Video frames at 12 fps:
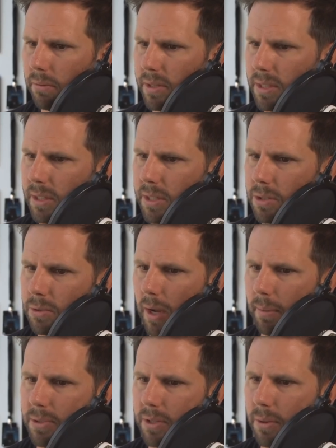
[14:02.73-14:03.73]
However, recently has
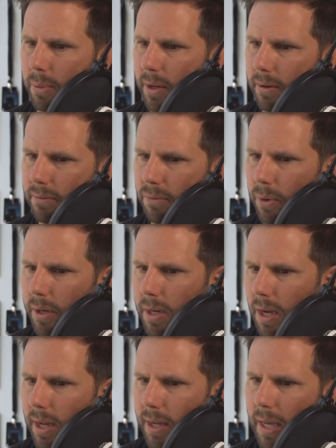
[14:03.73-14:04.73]
dropped to three hundred
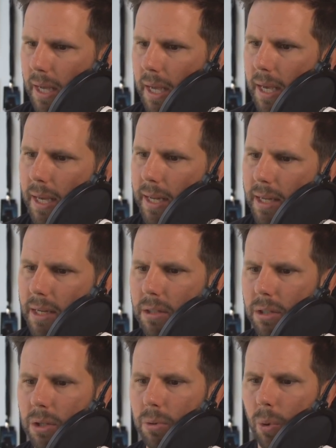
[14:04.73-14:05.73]
forty-nine. Any
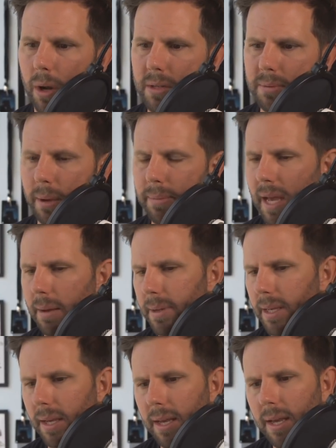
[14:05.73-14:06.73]
clue what is might be
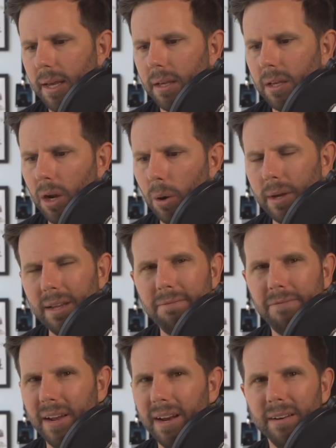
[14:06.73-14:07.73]
happening? You know,
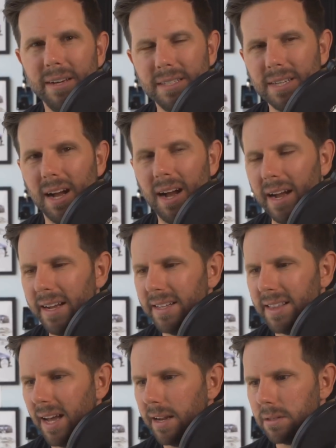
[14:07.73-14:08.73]
it varies. I, I
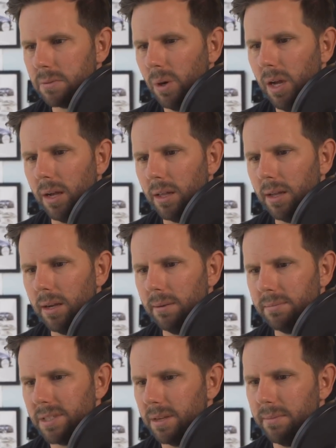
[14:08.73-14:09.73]
get that as well.
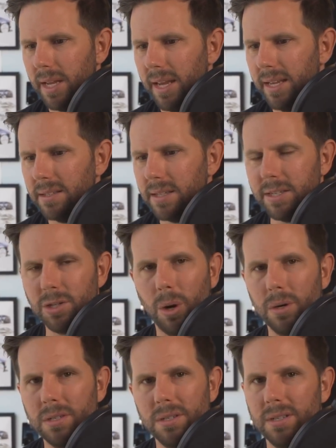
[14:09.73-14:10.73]
Um, some days it
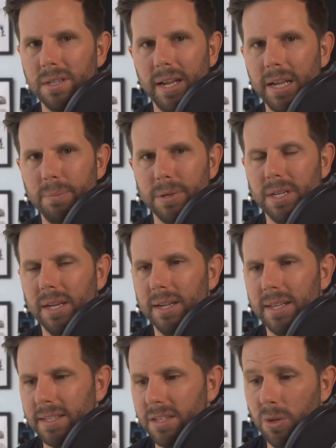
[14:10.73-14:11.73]
charges to ninety percent,
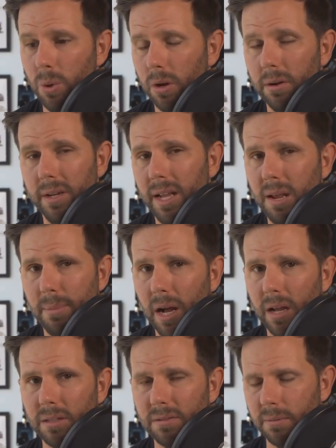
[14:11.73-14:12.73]
and that's two hundred eighty
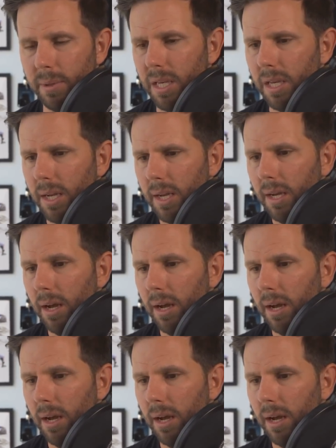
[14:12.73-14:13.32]
miles for me.